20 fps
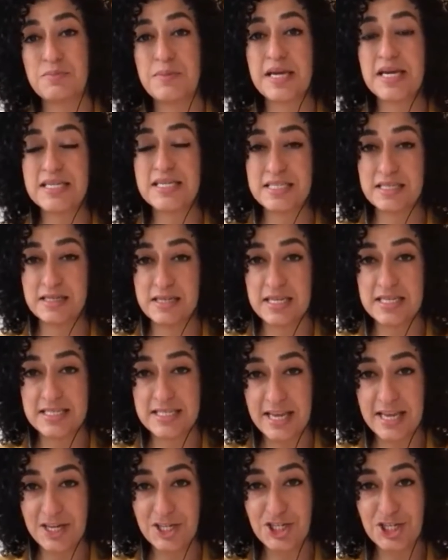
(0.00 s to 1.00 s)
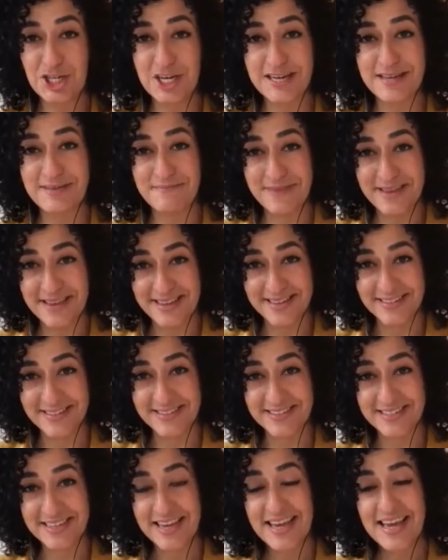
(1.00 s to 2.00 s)
because it essentially
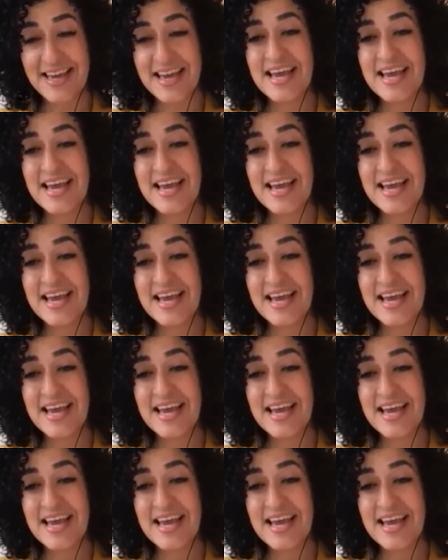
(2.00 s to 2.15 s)
means